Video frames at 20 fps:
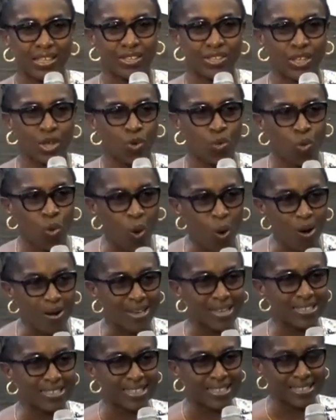the work
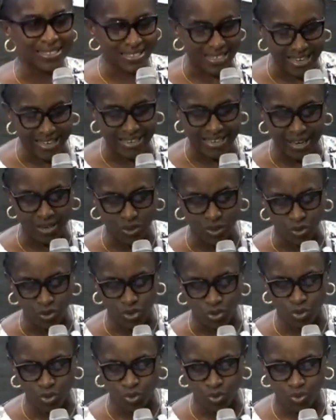is intended to
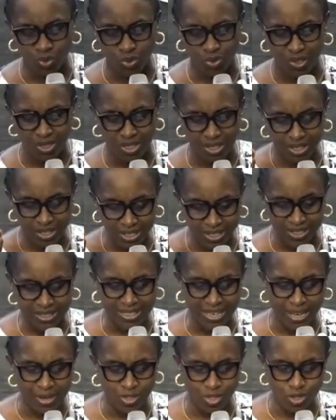do, it
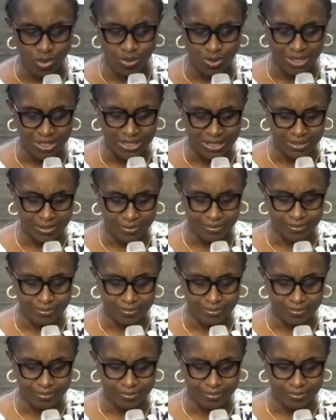can do it.